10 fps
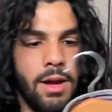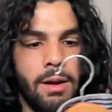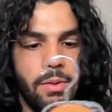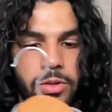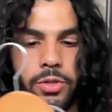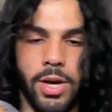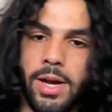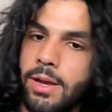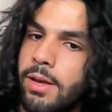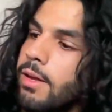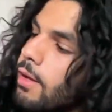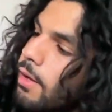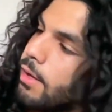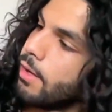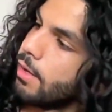I want to try
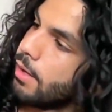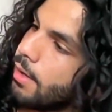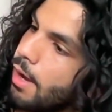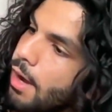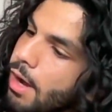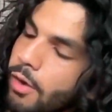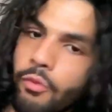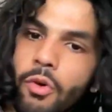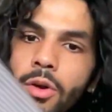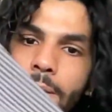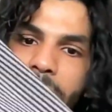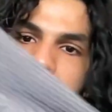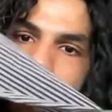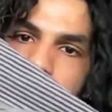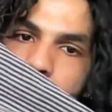and roll up the
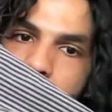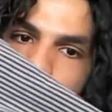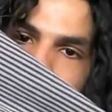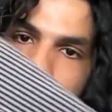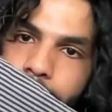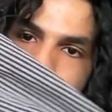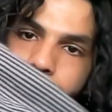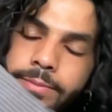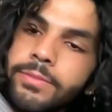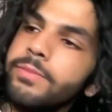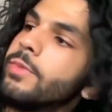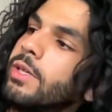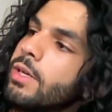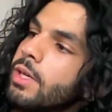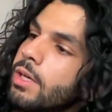sleeves as well.
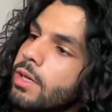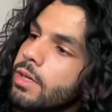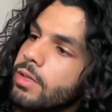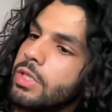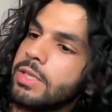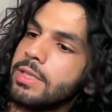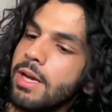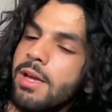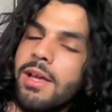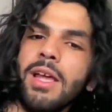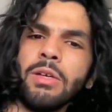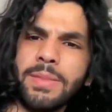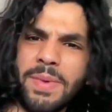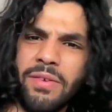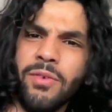It's just it looks
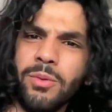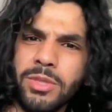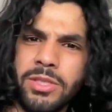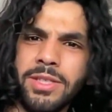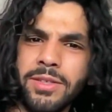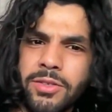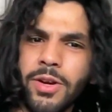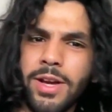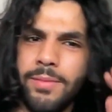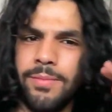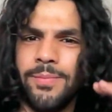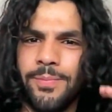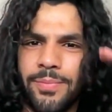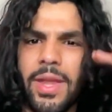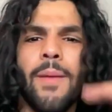a bit formal, so you need to try and
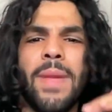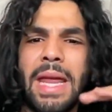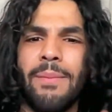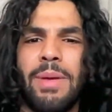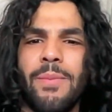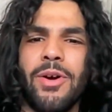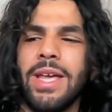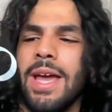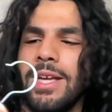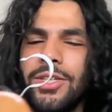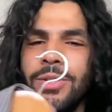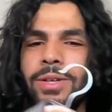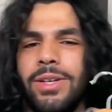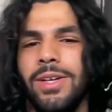make it a bit more casual.